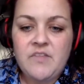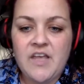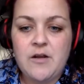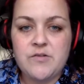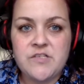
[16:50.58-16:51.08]

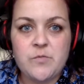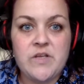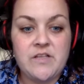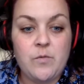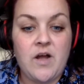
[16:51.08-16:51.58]
and hosted
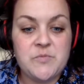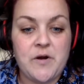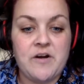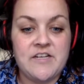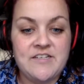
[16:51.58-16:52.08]
weekly watch
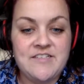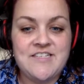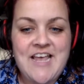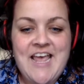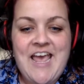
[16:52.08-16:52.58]
parties,
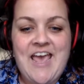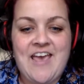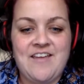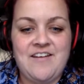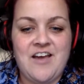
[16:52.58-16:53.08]

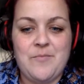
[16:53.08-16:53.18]
and